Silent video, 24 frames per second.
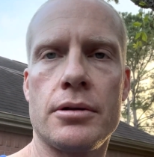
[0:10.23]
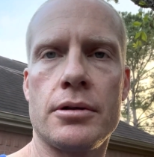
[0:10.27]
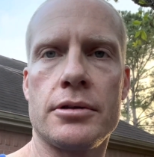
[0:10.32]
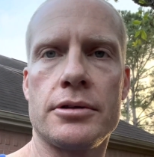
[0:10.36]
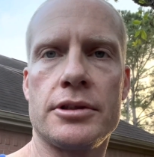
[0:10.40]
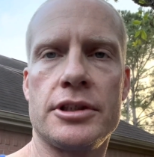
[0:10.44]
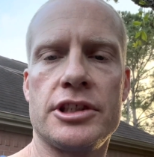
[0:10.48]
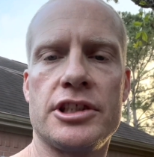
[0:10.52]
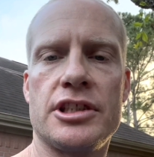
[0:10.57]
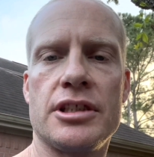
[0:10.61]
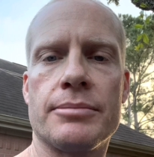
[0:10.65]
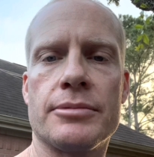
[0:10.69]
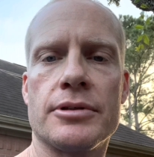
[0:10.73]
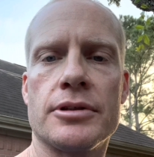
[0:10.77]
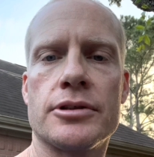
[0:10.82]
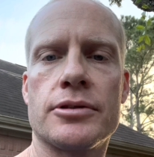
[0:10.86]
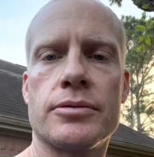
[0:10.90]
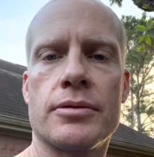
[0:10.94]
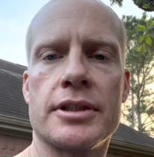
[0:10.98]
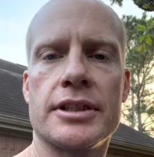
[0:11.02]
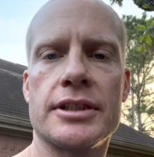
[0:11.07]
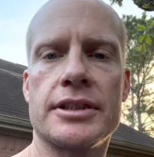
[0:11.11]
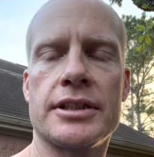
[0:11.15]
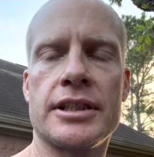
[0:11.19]
December
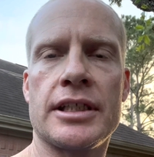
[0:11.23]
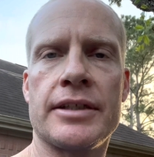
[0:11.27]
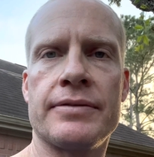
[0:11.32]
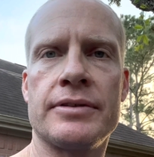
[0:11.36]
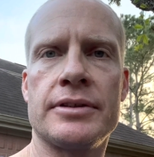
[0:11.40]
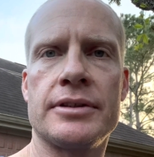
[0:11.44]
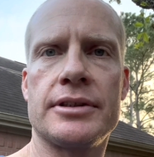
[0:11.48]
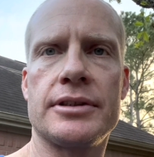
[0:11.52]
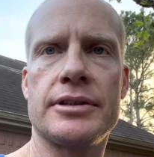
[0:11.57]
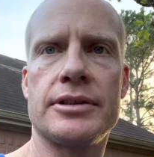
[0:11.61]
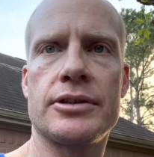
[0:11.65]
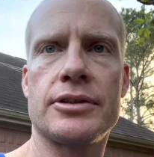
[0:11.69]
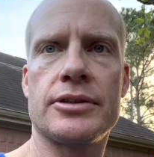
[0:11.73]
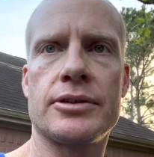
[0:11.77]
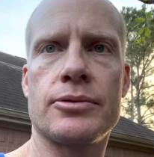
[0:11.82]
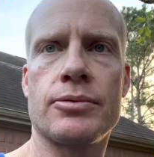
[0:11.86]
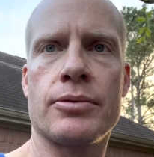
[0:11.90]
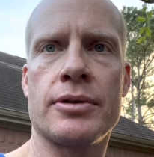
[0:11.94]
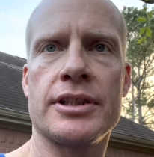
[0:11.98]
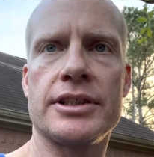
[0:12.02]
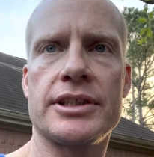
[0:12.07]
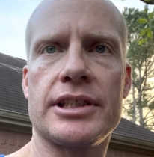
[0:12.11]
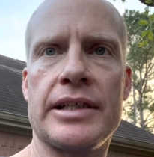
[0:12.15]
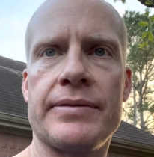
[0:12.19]

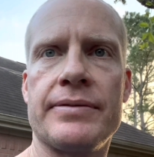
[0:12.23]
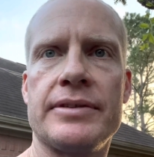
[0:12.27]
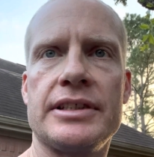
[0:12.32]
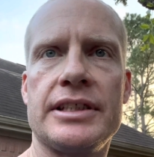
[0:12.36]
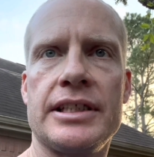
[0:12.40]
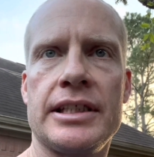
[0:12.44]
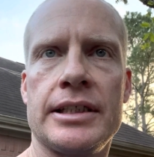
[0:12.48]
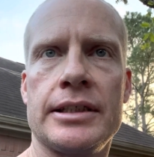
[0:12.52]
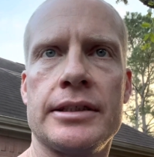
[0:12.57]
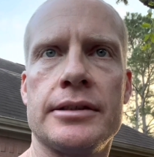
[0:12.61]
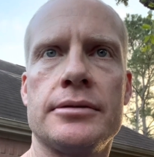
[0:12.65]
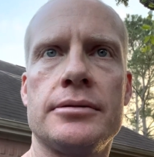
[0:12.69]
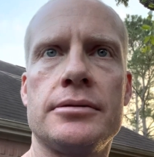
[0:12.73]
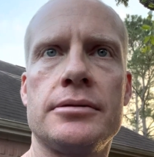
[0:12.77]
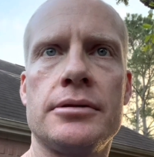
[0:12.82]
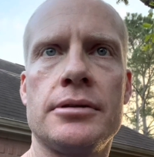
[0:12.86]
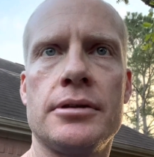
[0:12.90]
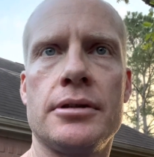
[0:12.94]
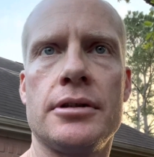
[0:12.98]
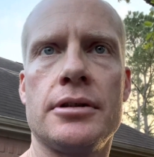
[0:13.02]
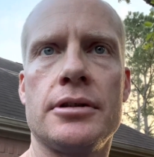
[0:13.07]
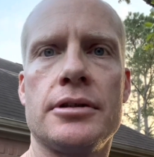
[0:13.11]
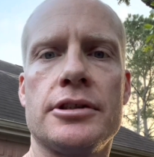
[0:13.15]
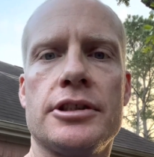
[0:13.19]
2017,
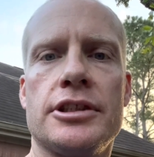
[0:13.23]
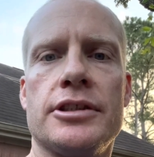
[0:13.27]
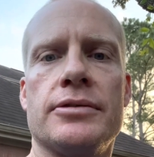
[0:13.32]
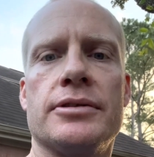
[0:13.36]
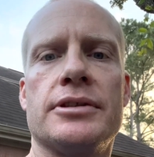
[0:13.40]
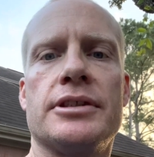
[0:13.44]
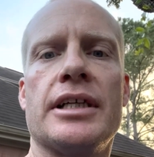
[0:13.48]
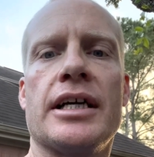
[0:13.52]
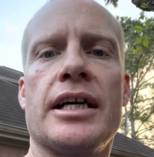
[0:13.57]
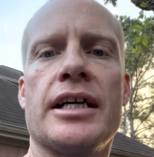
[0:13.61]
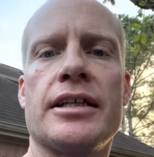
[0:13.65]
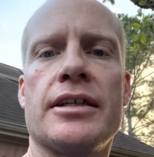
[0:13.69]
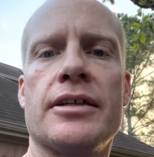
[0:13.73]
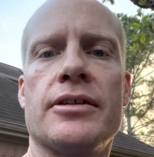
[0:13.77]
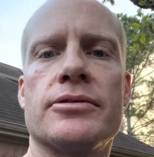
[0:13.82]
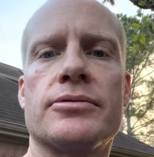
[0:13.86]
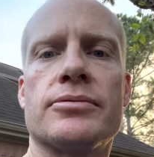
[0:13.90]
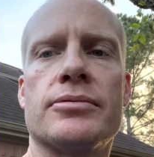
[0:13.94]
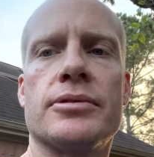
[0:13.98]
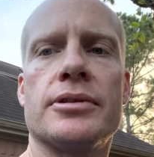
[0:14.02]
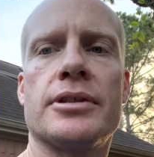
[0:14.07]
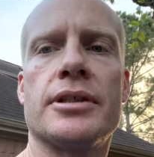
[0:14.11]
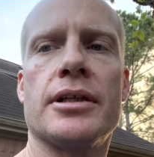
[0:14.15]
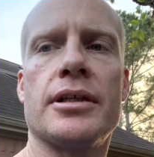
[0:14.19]
she was diagnosed
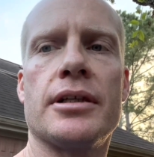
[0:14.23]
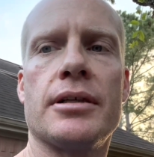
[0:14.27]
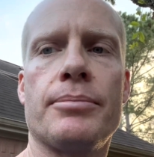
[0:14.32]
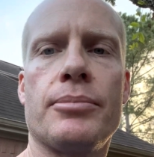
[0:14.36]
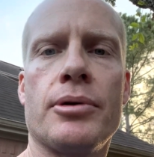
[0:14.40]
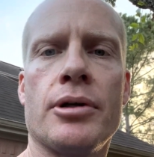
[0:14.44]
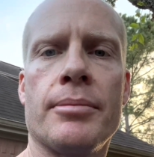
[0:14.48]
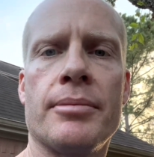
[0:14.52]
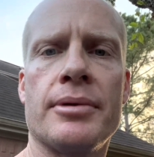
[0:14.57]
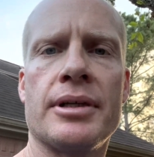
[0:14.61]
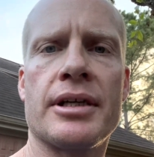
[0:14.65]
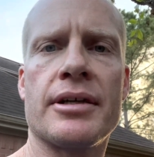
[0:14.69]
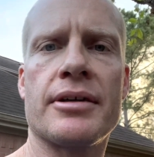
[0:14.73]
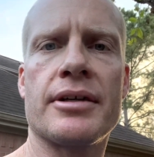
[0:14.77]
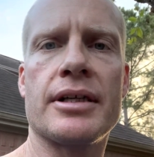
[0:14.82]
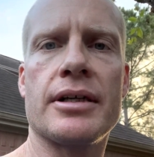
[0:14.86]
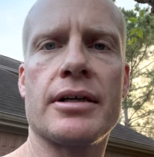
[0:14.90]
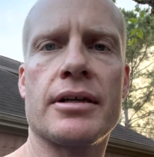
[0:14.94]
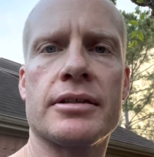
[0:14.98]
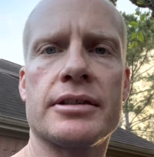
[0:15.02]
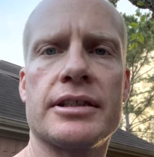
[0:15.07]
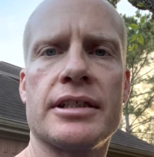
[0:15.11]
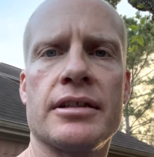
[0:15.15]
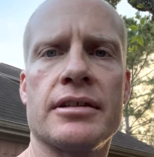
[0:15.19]
with pulmonary
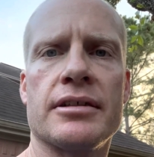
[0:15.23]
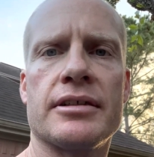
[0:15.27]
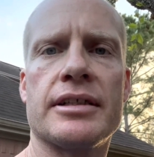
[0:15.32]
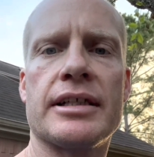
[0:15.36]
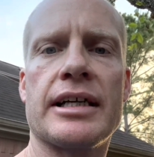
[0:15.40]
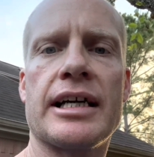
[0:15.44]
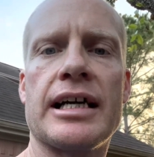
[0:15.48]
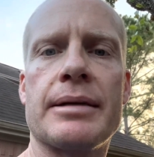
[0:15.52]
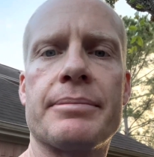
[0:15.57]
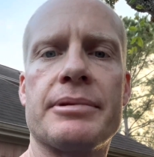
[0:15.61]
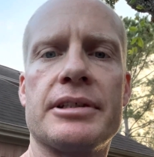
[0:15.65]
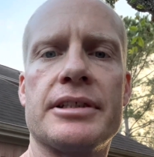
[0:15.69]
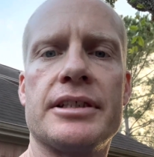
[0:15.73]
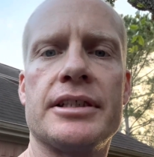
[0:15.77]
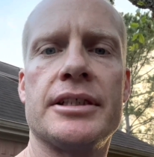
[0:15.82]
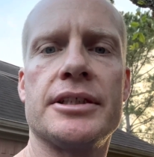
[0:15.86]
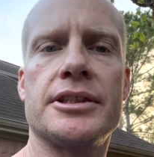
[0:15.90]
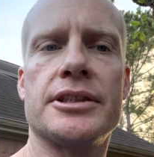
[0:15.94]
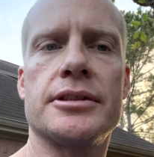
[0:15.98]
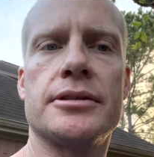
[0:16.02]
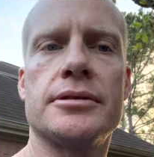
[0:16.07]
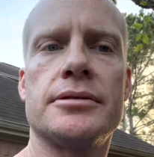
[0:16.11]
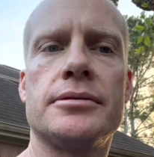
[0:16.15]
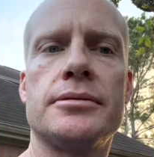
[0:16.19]
arterial hypertension,